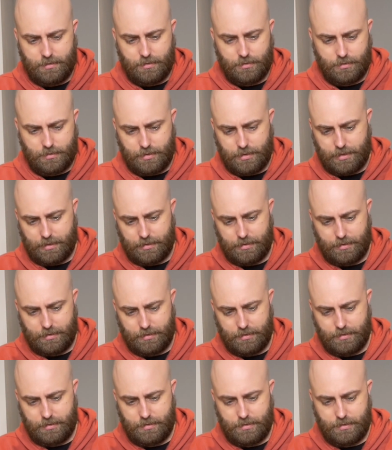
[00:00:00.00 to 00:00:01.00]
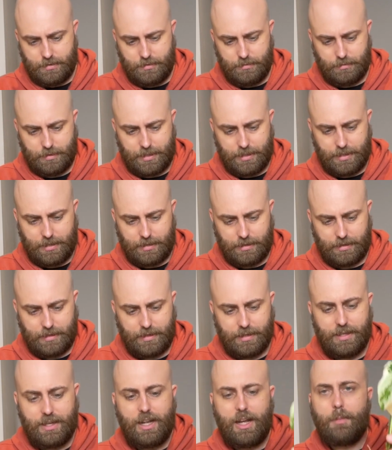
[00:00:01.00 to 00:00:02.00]
All right, we're getting
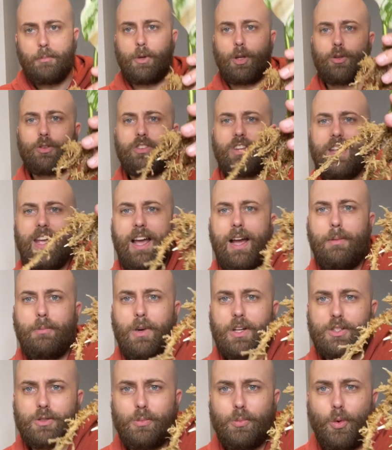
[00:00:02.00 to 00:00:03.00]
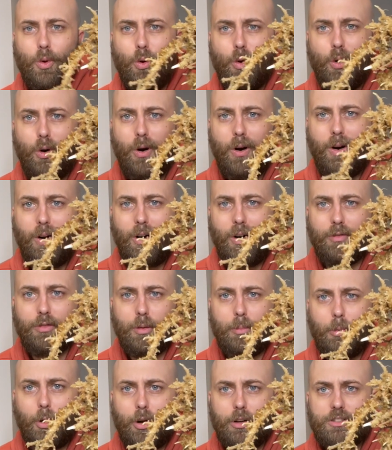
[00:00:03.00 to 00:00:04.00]
there. But you'll see how much more of the
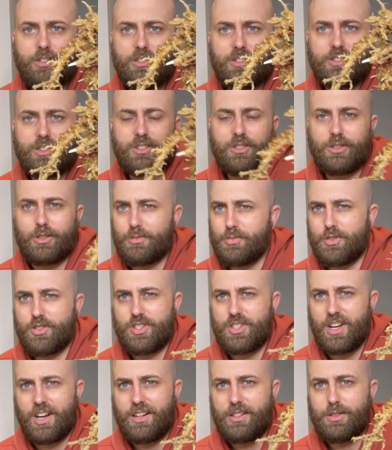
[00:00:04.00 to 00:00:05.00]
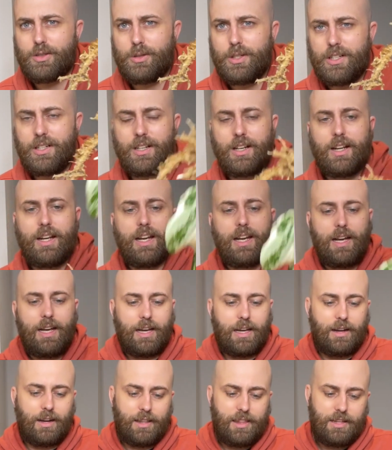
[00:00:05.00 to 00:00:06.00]
moss is just sort of stuck to it.
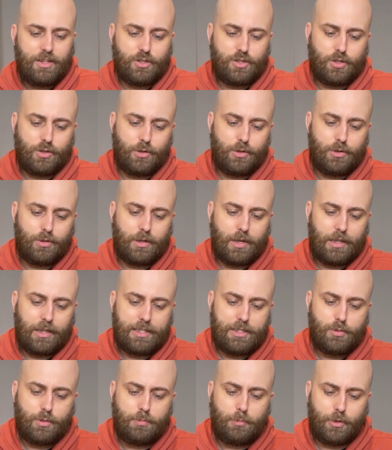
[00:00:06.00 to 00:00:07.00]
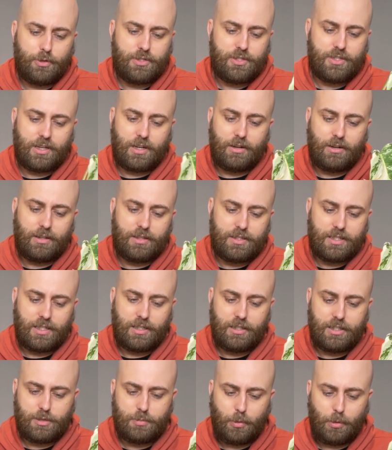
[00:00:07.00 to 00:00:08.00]
And I think too, at least with Monstera, the
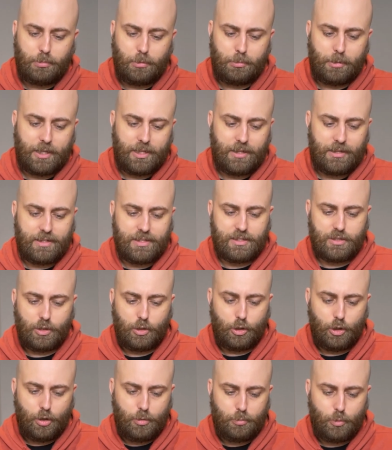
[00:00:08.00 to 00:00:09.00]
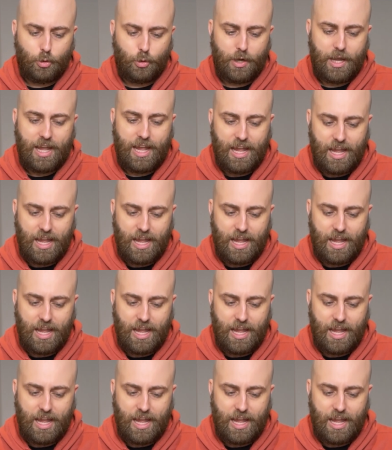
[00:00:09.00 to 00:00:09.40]
deal is probably that there's a lot more